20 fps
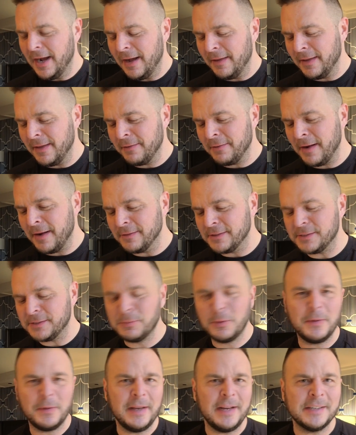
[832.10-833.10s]
They even have
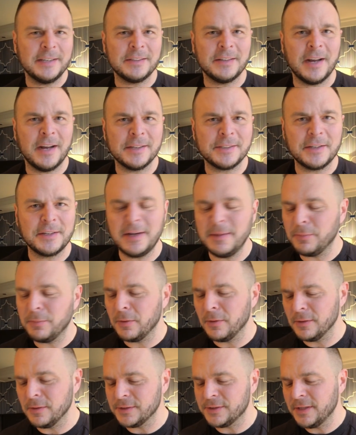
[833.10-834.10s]
smoothies and acai
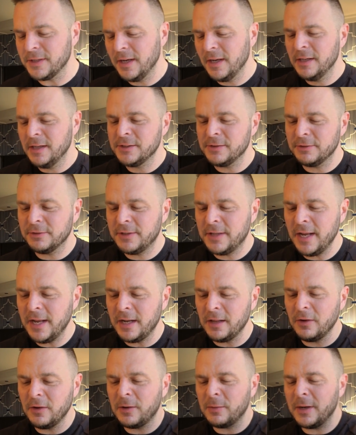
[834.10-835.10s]
bowls. So take
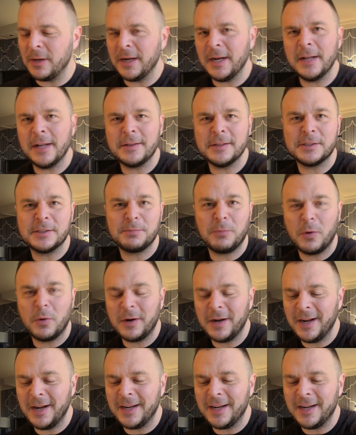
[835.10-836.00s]
a look what I got this morning.